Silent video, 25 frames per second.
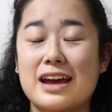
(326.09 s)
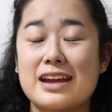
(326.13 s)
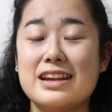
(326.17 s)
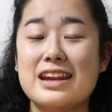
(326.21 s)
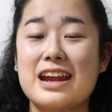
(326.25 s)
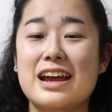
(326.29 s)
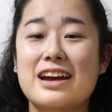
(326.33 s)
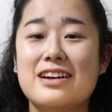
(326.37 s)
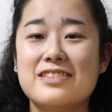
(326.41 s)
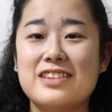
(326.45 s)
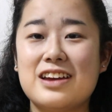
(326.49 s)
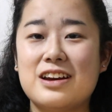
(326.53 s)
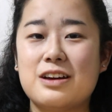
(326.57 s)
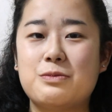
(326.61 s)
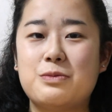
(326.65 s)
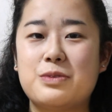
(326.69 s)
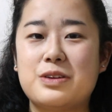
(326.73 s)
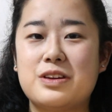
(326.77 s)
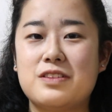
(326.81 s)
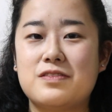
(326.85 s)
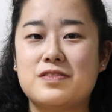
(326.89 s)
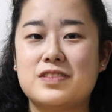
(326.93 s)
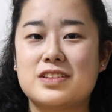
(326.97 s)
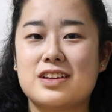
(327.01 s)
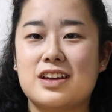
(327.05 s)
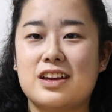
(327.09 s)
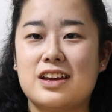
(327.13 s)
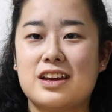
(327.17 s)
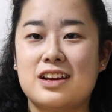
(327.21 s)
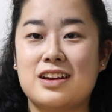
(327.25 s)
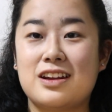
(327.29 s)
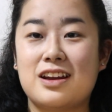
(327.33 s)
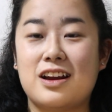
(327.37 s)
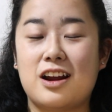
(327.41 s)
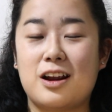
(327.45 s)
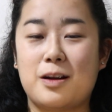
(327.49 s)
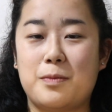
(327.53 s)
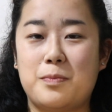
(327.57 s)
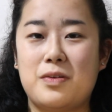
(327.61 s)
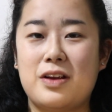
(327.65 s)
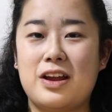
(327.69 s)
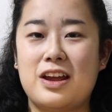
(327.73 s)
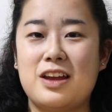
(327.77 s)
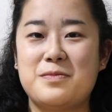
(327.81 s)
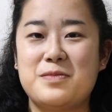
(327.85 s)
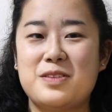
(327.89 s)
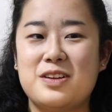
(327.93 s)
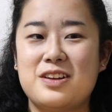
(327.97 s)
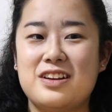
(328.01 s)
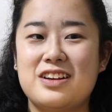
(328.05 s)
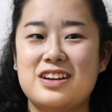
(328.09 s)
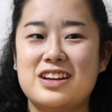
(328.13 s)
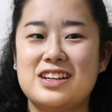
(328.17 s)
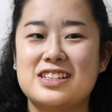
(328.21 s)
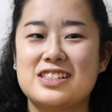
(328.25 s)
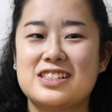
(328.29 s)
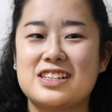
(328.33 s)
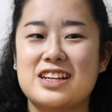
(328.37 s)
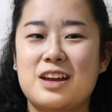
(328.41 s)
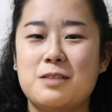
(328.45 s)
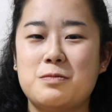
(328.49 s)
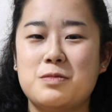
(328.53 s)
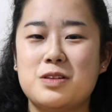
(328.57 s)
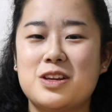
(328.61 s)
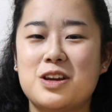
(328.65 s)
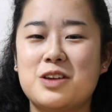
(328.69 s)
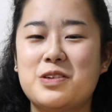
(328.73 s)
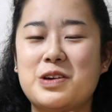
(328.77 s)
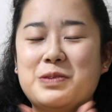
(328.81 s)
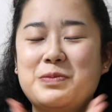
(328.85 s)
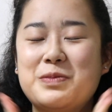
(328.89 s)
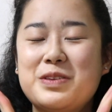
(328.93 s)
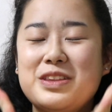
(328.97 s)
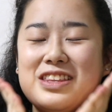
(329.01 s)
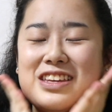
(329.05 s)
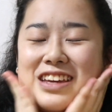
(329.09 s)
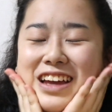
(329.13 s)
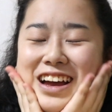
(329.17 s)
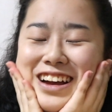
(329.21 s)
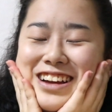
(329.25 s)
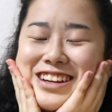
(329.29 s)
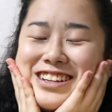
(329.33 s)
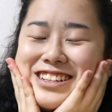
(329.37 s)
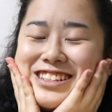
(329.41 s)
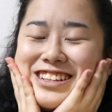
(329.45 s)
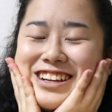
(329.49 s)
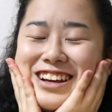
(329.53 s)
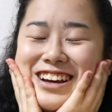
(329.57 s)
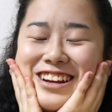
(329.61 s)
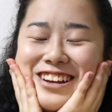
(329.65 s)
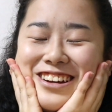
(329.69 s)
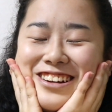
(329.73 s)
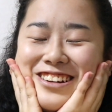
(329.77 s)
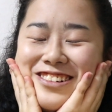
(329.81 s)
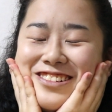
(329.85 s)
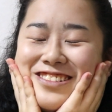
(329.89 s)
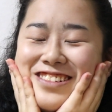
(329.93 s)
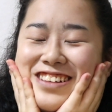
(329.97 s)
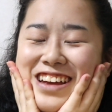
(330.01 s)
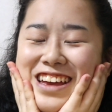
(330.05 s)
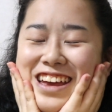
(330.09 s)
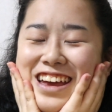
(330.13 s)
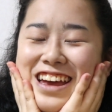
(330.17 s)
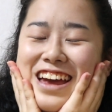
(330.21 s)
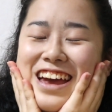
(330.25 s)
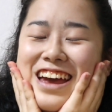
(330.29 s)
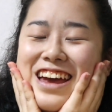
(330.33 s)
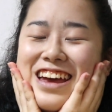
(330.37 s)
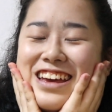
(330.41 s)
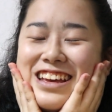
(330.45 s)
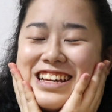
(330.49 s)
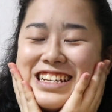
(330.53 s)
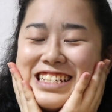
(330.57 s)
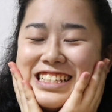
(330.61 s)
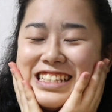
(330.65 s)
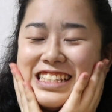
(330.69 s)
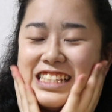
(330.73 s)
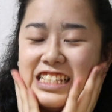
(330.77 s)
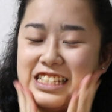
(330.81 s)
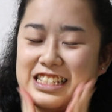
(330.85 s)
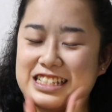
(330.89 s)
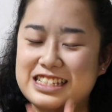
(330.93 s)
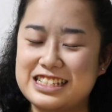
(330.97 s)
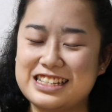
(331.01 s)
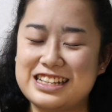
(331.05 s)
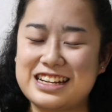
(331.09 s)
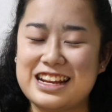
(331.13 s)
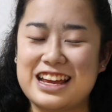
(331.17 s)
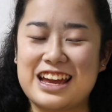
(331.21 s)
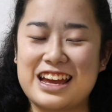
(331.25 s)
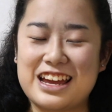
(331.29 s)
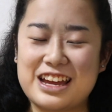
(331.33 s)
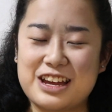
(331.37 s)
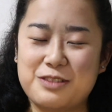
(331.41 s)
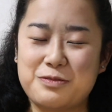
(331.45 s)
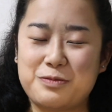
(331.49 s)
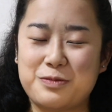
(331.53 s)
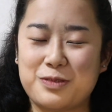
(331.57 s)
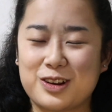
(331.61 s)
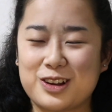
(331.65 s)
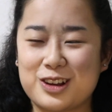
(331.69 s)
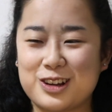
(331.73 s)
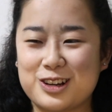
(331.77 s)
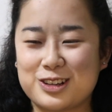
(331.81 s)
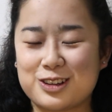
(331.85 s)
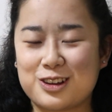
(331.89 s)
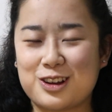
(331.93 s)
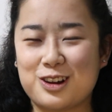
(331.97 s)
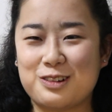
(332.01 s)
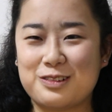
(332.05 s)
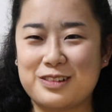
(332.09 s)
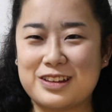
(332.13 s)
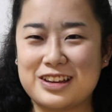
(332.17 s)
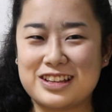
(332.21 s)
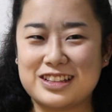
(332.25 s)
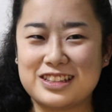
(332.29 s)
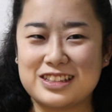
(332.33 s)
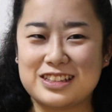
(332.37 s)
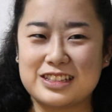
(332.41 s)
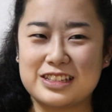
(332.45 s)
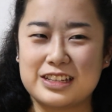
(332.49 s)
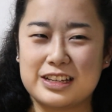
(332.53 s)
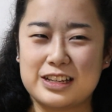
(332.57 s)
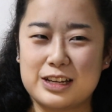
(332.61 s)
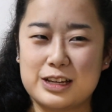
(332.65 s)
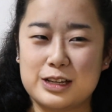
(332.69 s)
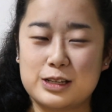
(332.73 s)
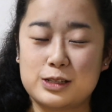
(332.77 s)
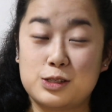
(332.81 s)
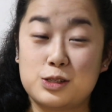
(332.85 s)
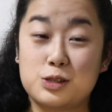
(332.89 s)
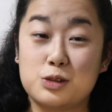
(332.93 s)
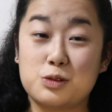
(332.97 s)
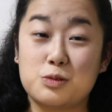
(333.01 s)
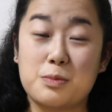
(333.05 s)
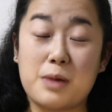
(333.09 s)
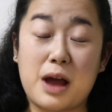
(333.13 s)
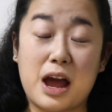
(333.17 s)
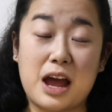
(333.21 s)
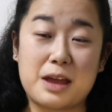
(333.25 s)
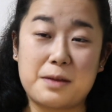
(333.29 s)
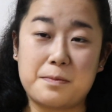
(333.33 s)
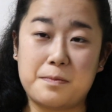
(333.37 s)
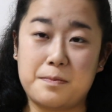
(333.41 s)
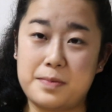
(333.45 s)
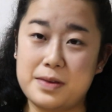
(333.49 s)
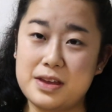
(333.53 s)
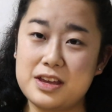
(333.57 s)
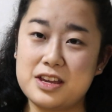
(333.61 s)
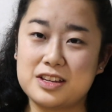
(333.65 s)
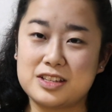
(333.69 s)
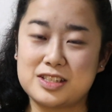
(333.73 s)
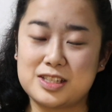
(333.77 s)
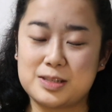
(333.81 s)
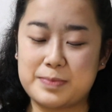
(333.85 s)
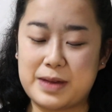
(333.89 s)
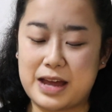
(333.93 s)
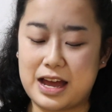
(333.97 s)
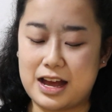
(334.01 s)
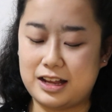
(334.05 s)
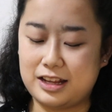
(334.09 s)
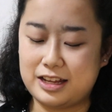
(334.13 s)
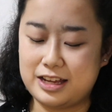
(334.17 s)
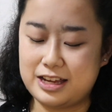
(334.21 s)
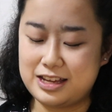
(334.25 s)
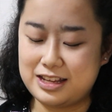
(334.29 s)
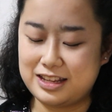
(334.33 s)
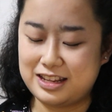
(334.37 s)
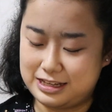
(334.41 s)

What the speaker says: Now that we've done our primer, it's time to go in with the eyeshadow, and today we're gonna go in to my biggest palette.